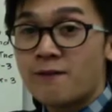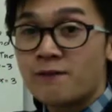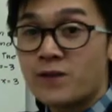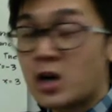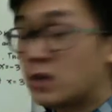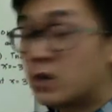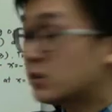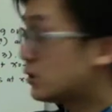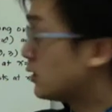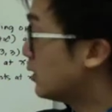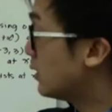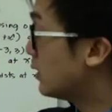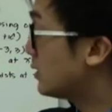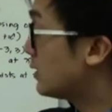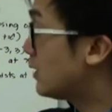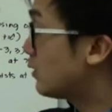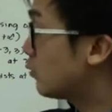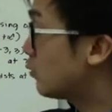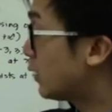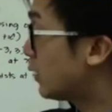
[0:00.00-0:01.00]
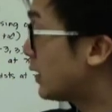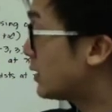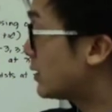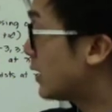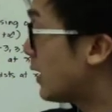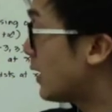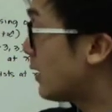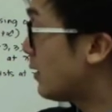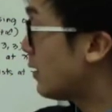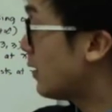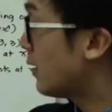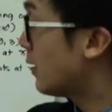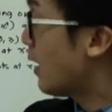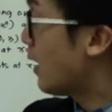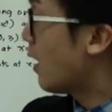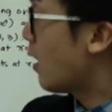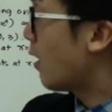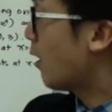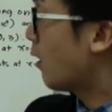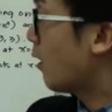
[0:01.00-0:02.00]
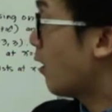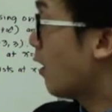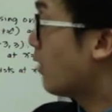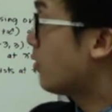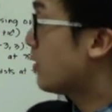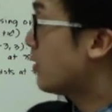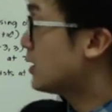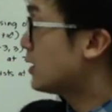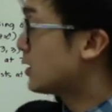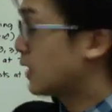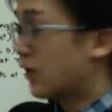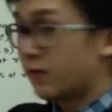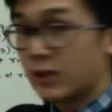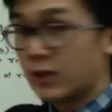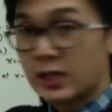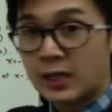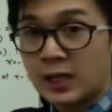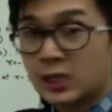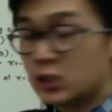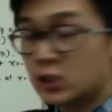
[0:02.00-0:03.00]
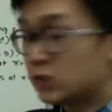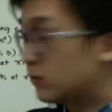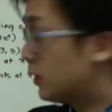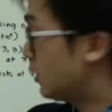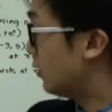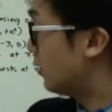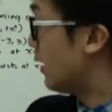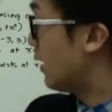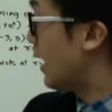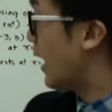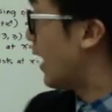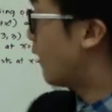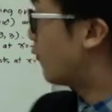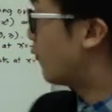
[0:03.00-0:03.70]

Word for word: function is increasing on this given interval. And